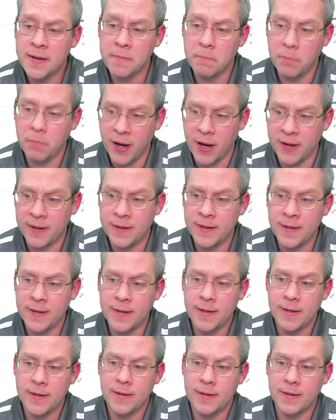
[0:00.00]
But
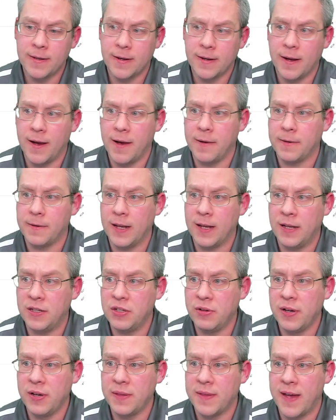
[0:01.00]
in
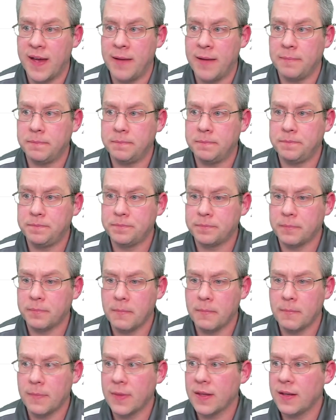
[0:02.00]
doing that,
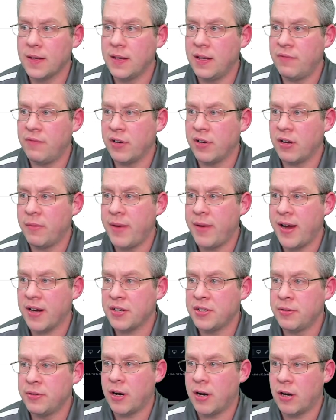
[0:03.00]
if we go back
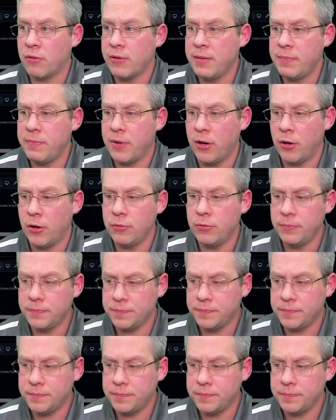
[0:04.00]
to repo,